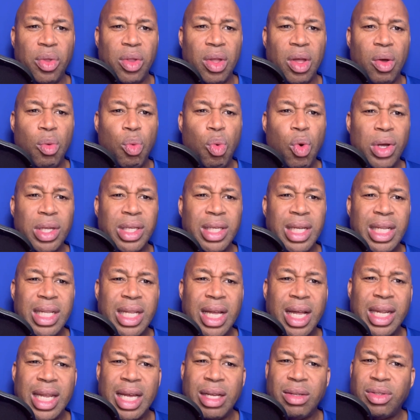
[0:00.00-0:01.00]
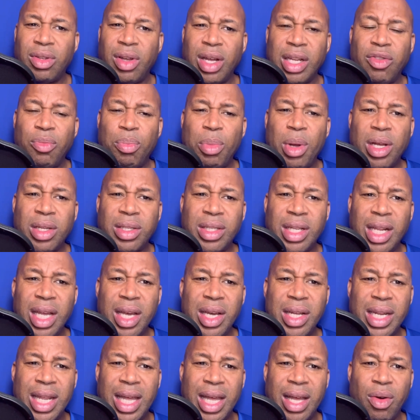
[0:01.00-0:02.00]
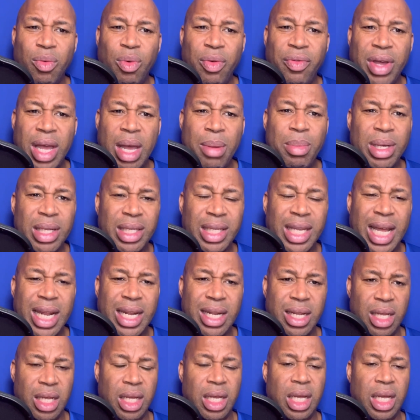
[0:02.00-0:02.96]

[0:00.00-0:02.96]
what's he done outside of Barcelona with MSN?